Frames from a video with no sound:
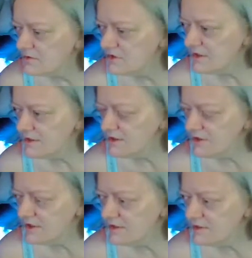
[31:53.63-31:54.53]
She thinks
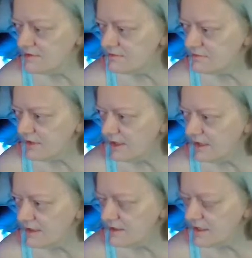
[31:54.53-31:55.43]
she gets
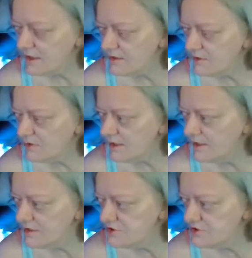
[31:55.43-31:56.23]
Candace out the way,